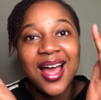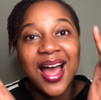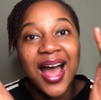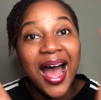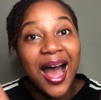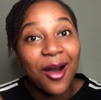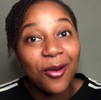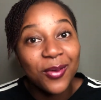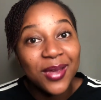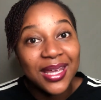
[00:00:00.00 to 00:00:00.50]

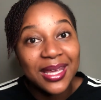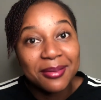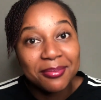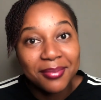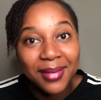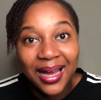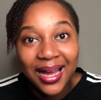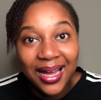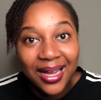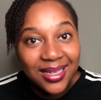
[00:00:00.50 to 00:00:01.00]
Are we in
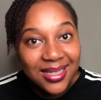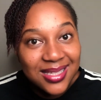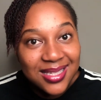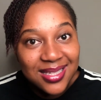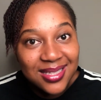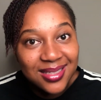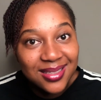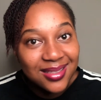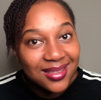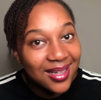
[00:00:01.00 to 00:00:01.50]

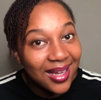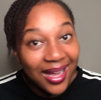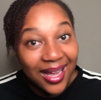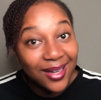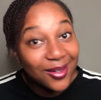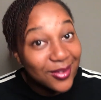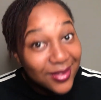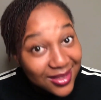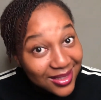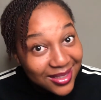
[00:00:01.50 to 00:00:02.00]
March? I
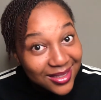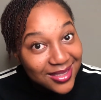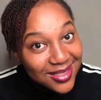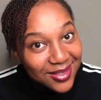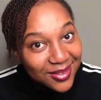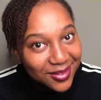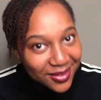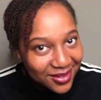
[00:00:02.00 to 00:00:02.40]
don't think so.